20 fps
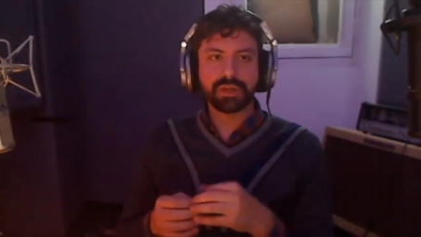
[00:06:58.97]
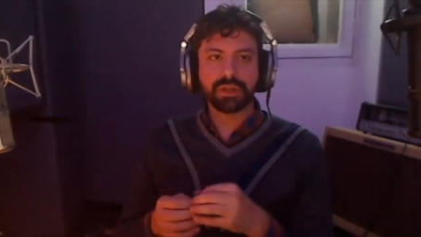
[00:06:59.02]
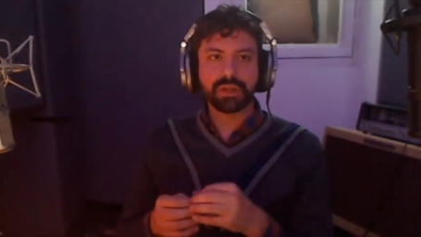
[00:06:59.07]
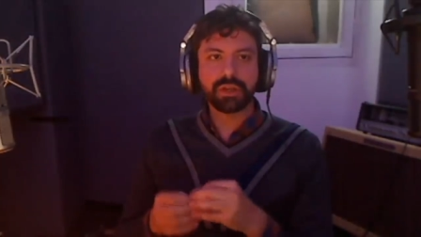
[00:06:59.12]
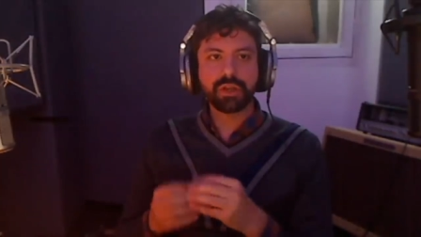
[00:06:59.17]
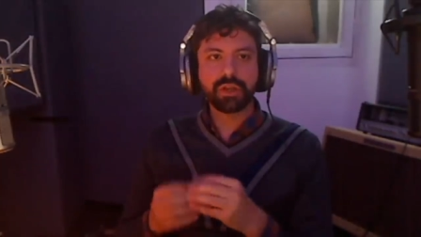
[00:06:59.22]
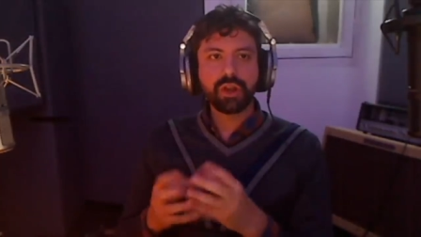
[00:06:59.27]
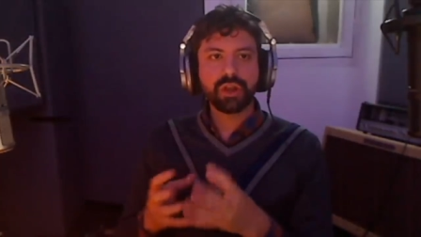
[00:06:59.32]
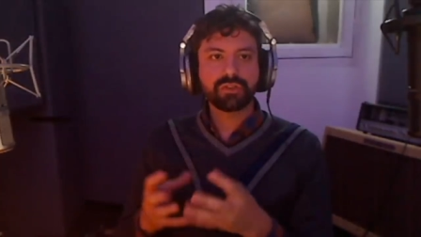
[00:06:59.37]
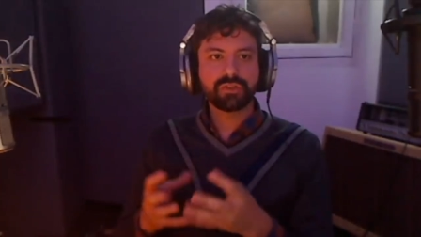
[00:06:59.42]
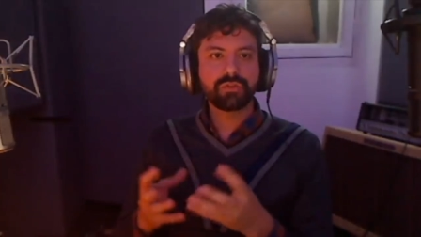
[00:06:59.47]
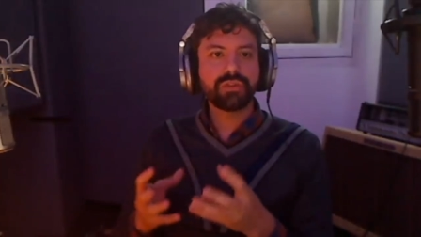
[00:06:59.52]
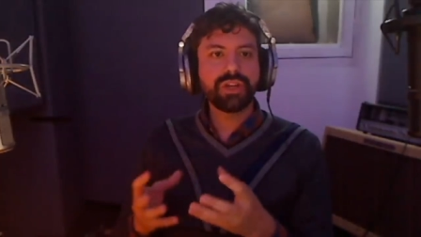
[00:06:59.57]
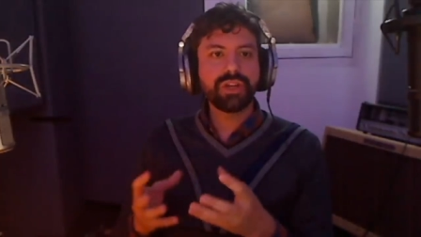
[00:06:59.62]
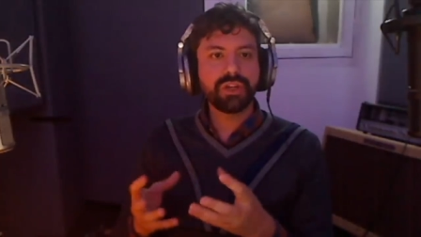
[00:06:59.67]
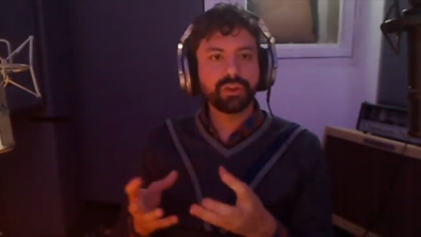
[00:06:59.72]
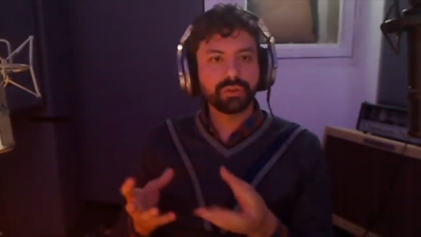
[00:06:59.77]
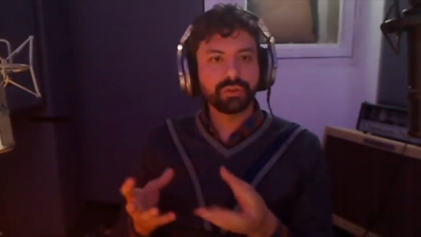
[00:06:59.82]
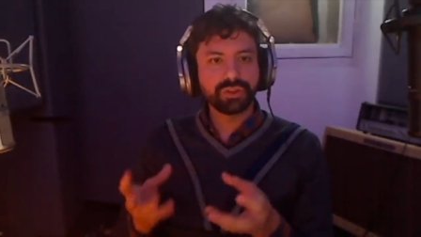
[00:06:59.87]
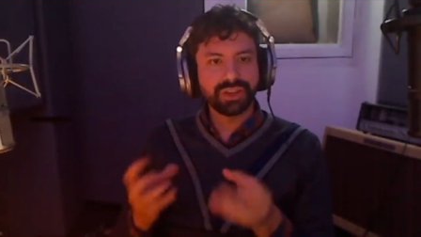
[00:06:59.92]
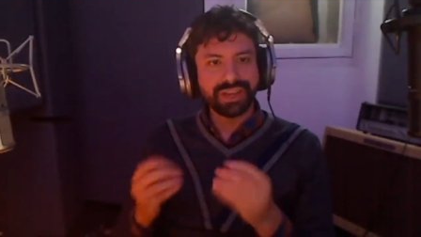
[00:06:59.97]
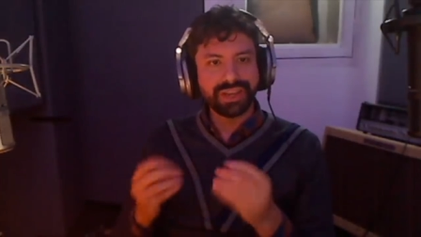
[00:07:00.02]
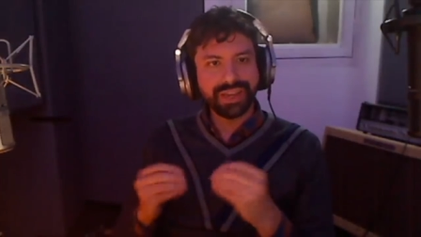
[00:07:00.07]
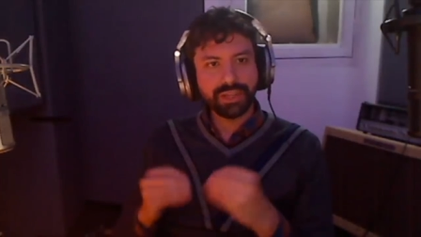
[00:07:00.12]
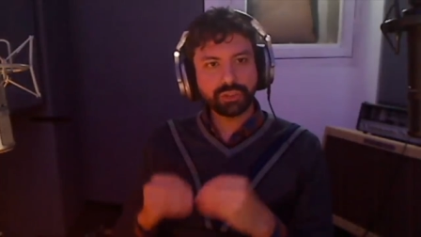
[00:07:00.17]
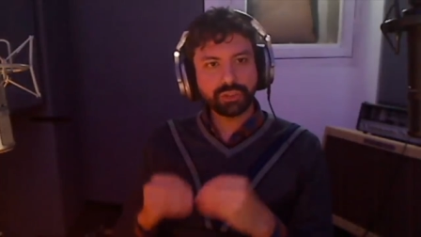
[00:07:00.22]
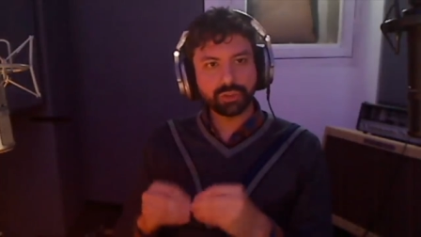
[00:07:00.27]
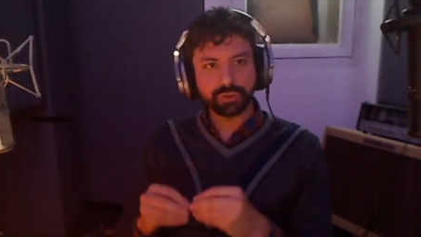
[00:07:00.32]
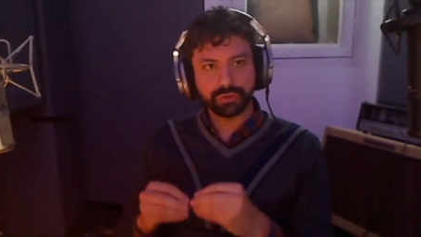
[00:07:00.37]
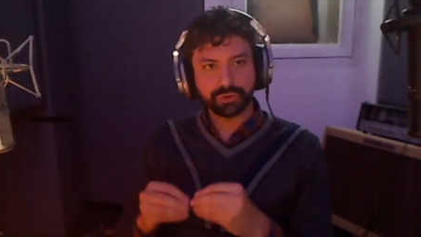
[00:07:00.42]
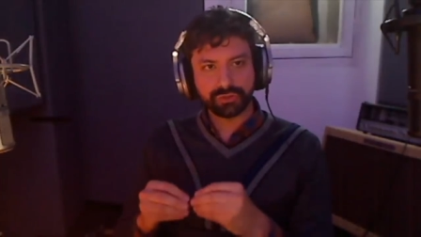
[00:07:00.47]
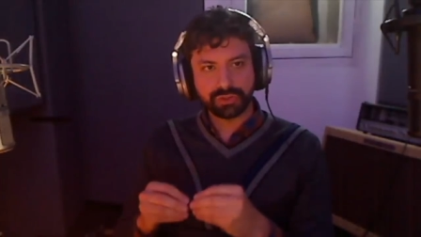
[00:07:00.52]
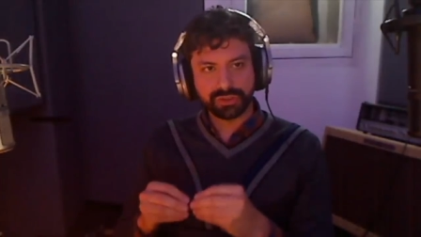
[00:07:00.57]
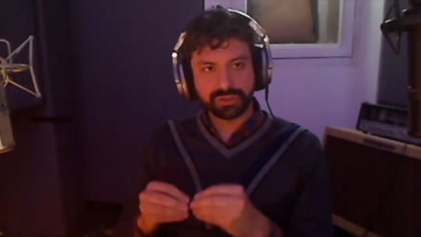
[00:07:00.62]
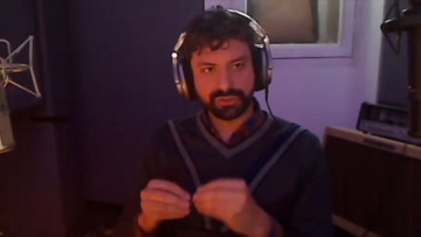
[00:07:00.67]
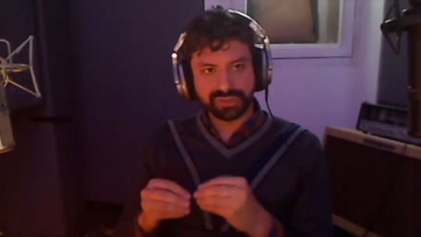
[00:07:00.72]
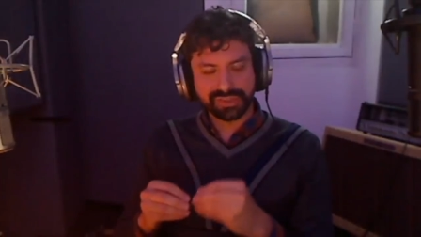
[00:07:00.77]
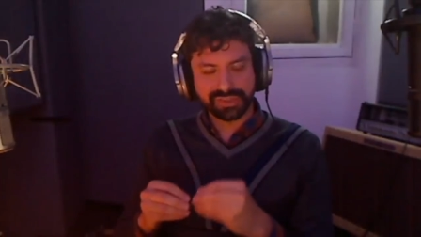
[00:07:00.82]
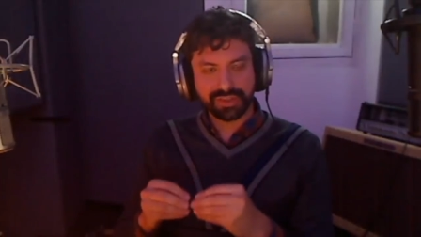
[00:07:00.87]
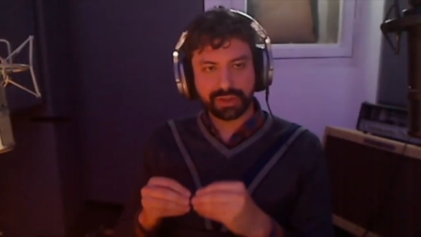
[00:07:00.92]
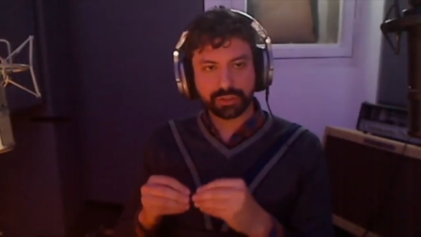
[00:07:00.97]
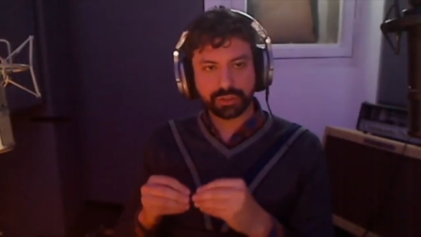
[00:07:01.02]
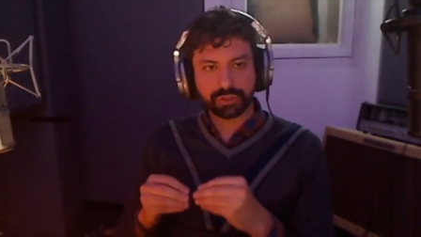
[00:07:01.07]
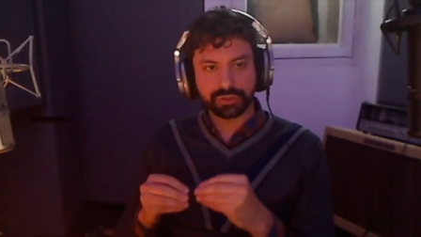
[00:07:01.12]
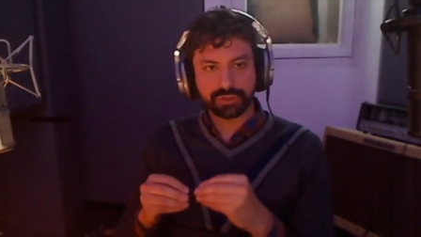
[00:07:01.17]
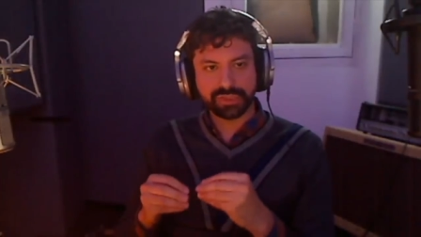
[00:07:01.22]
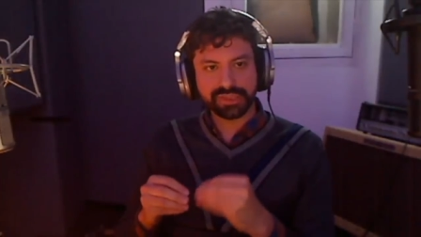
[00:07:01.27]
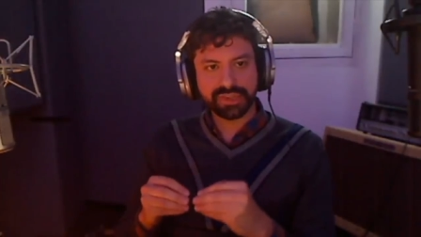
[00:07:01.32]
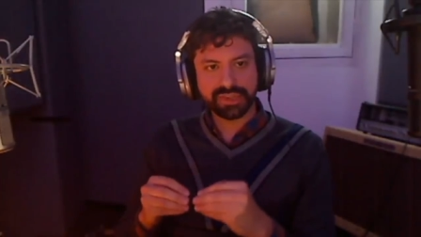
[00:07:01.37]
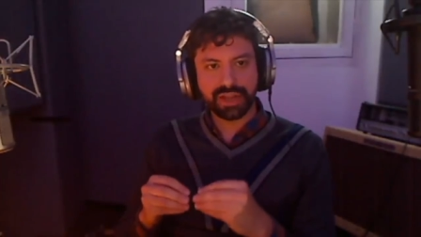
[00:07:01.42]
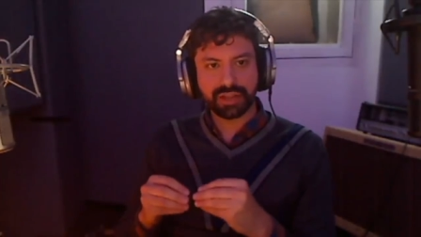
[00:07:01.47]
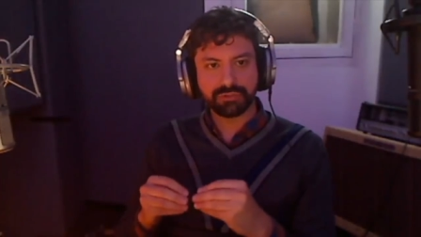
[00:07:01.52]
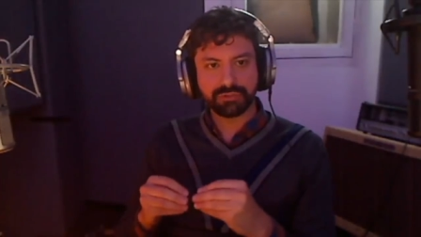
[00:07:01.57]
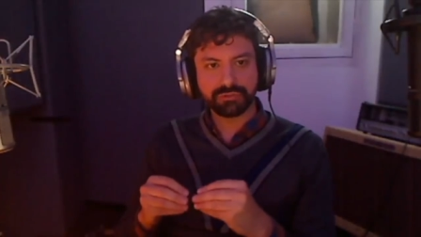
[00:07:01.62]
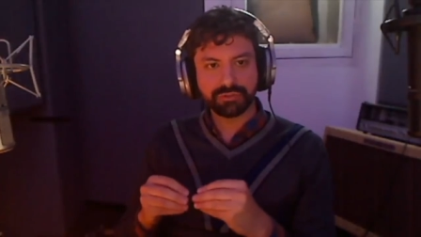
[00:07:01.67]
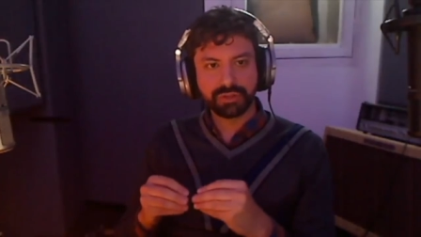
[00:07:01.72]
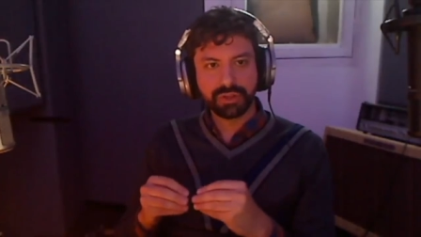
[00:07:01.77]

not really on the nature of the transaction itself,